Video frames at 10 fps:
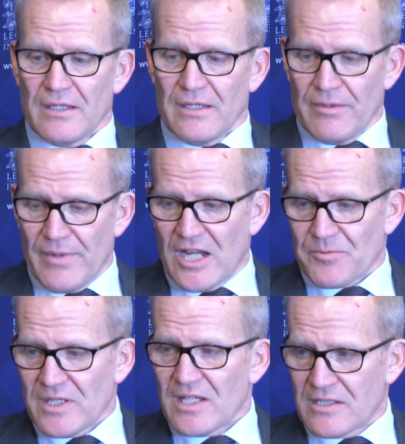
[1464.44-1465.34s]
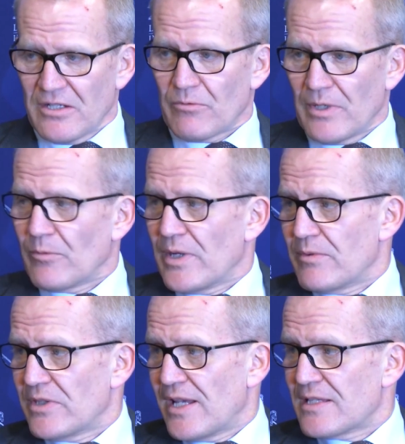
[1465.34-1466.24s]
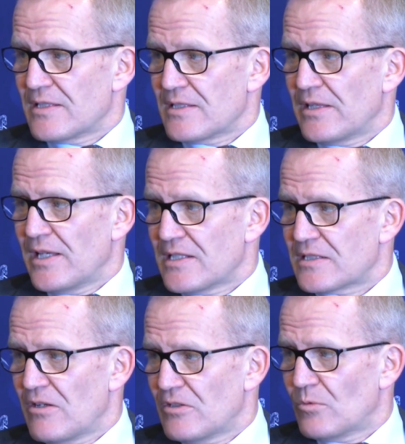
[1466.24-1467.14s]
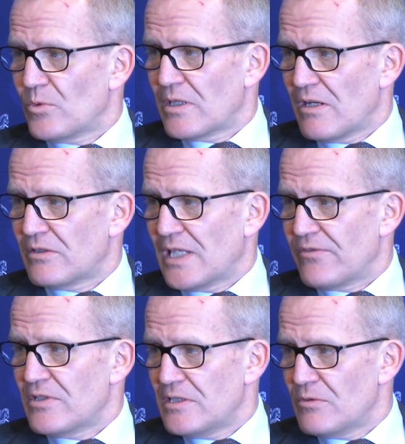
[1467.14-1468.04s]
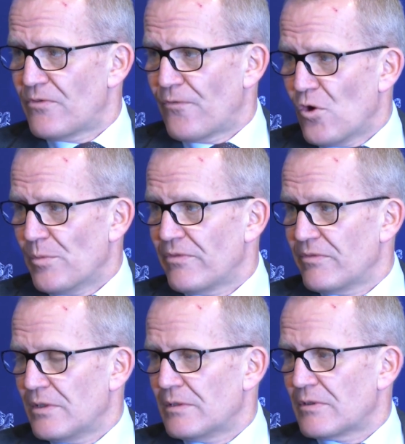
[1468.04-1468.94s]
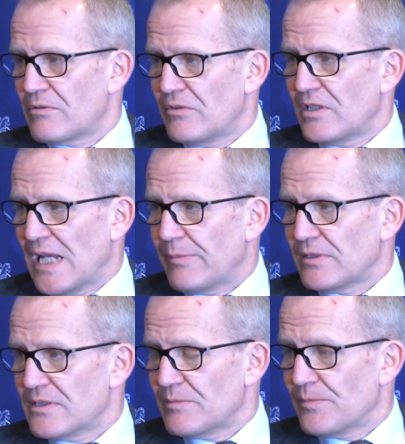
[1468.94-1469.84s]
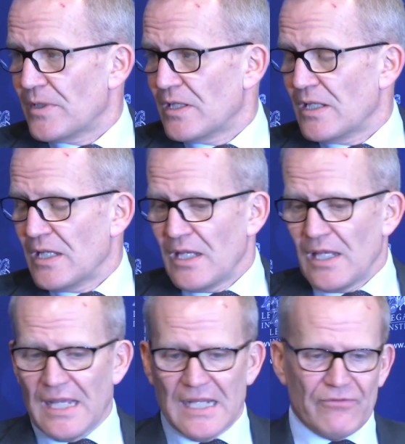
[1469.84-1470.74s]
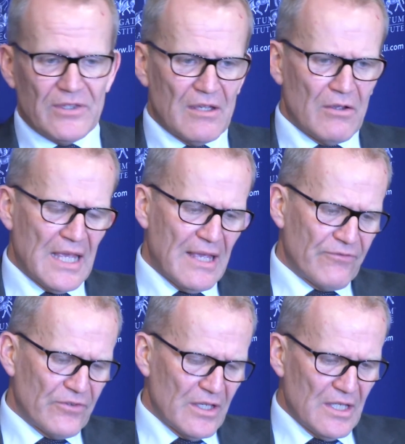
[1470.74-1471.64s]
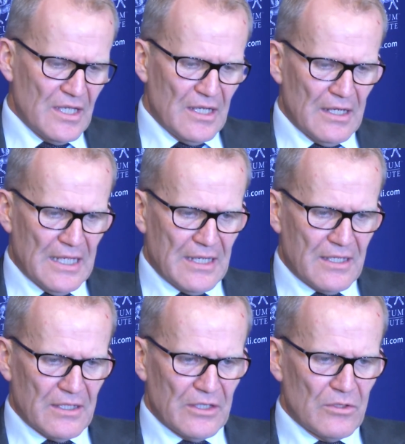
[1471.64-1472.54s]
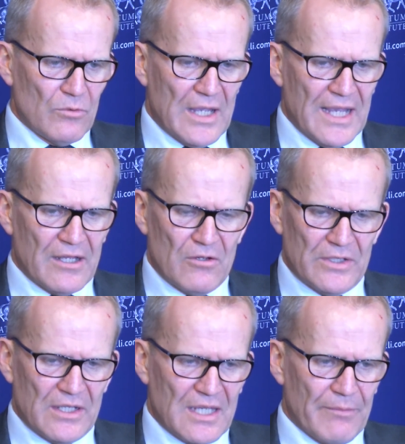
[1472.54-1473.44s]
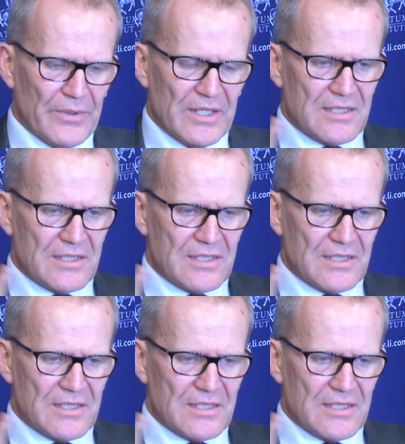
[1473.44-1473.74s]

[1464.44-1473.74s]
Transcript: the management is going to run away with the assets, and it's going to, we're going to have a new form of uh, crony capitalism. Okay. And if they ha have, uh, like you had holding companies